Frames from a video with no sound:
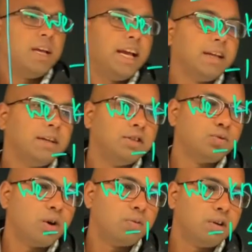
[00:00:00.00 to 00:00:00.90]
angle is
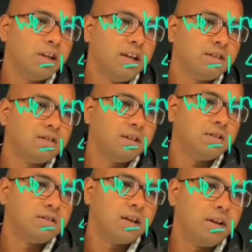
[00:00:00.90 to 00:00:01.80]
1 over x, then
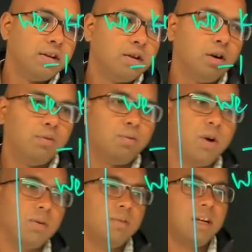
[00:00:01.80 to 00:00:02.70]
the sine of
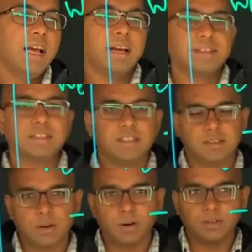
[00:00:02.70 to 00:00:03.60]
1 over x
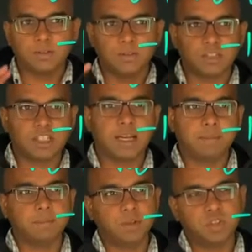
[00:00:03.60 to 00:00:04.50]
is also trapped
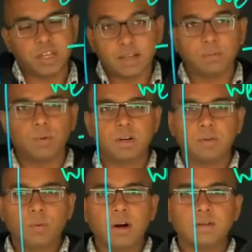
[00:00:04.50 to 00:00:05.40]
between -1 and
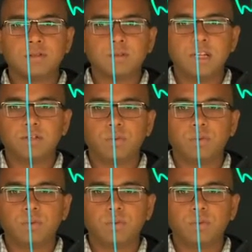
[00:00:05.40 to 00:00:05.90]
1. So that's for